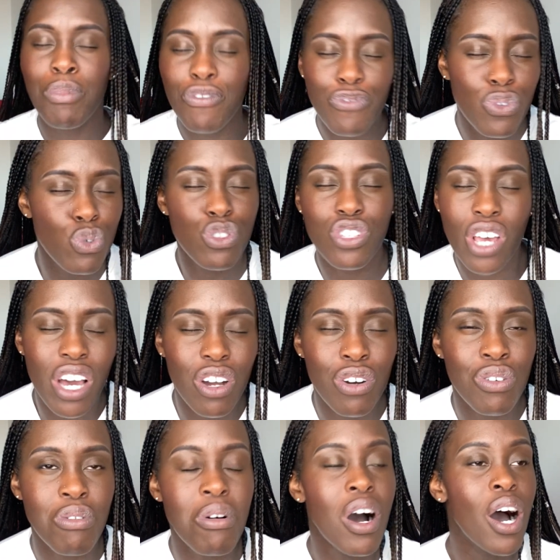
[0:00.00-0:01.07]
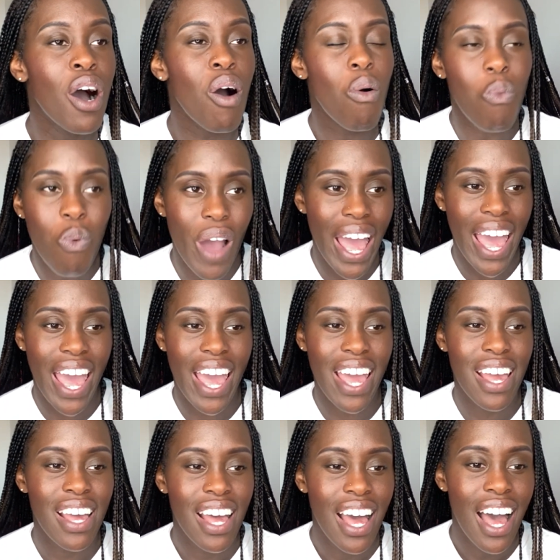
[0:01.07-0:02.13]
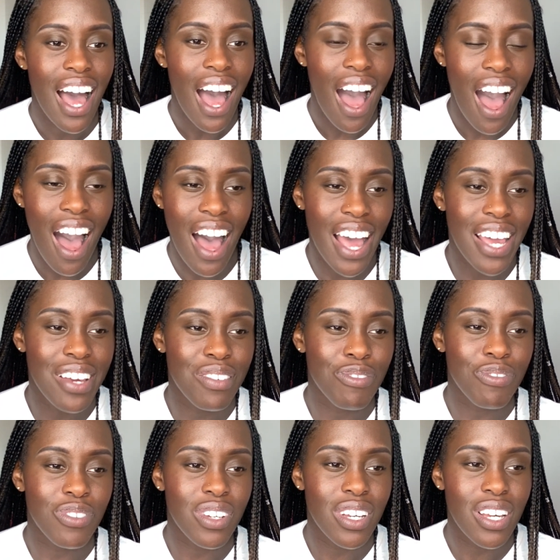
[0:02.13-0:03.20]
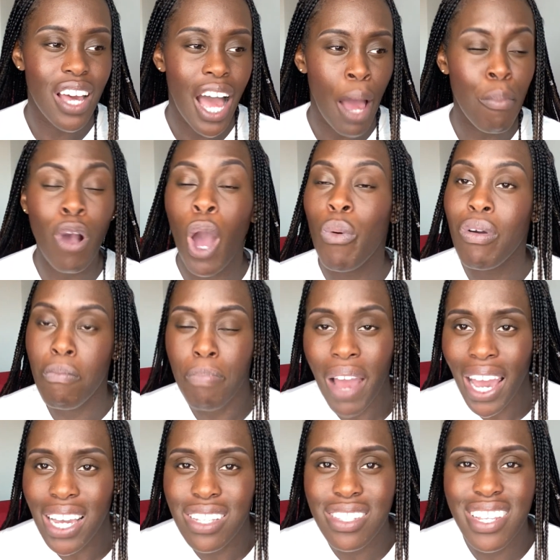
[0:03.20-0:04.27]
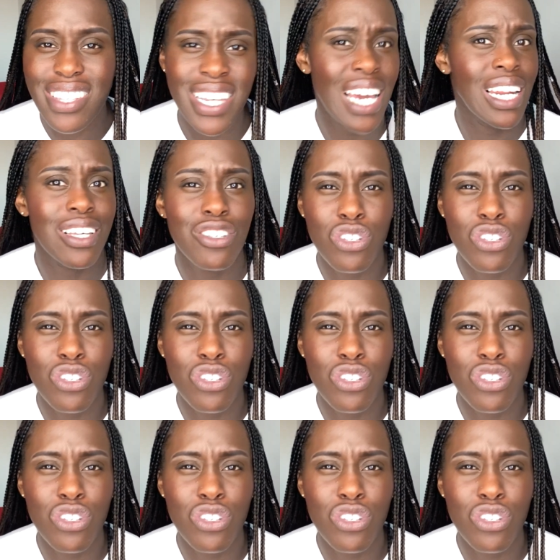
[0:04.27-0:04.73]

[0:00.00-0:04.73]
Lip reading: in full circle, where I'm going back to telling